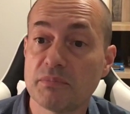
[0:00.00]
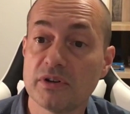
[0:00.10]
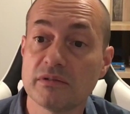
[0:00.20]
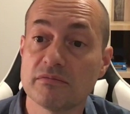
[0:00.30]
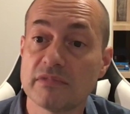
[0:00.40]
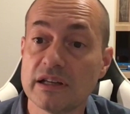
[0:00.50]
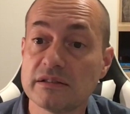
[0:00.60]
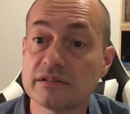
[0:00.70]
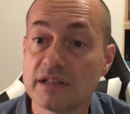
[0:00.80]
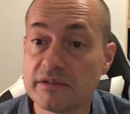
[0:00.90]
But
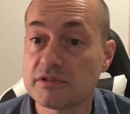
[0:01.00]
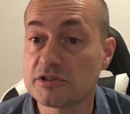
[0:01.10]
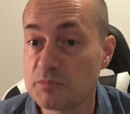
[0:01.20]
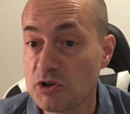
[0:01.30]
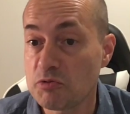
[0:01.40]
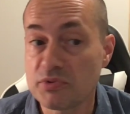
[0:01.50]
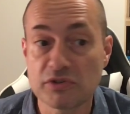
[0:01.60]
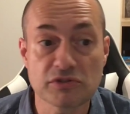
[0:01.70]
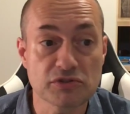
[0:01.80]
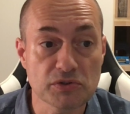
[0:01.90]
then Steven
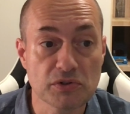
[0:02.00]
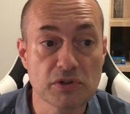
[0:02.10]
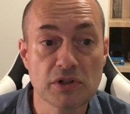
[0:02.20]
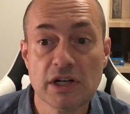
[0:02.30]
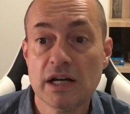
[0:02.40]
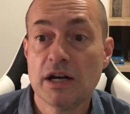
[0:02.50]
Spielberg saw